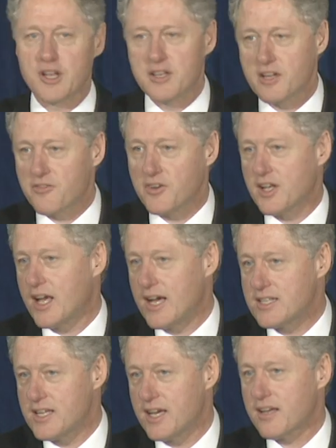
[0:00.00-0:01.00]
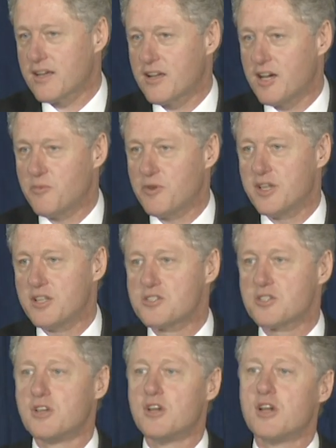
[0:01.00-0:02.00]
different high-tech
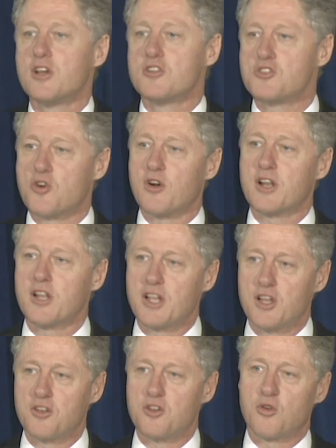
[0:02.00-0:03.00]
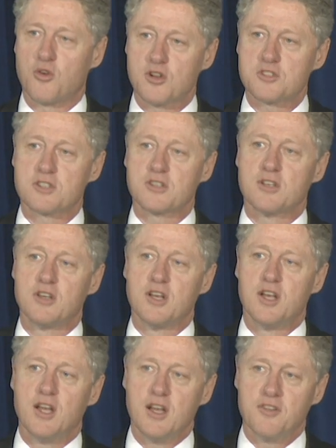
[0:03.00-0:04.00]
companies jointly endorsed
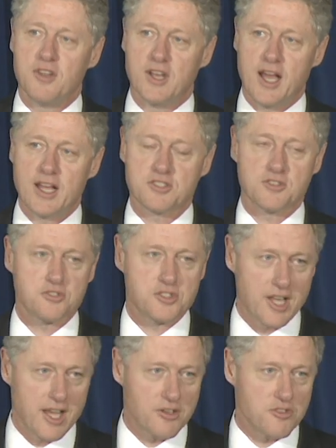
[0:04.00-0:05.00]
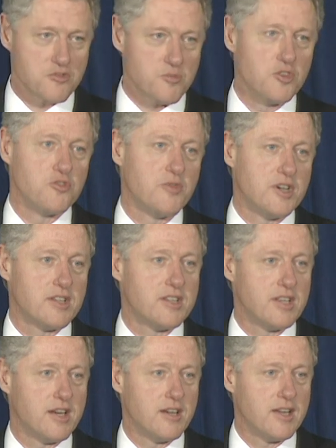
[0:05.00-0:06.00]
the national standards movement
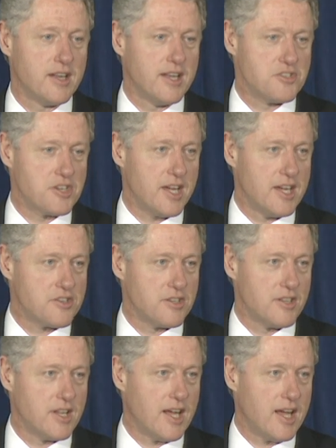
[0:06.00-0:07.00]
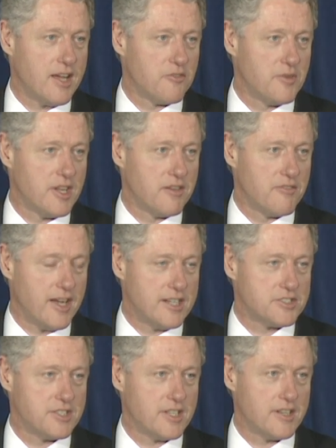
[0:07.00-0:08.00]
in education that I have been
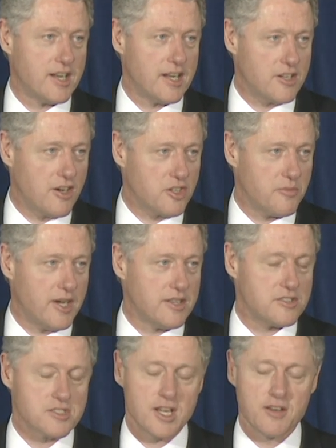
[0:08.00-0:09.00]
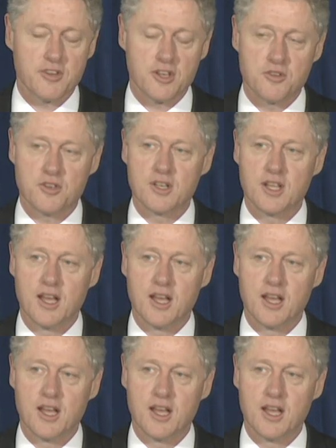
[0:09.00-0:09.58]
advancing and that I talked about in the State of the Union,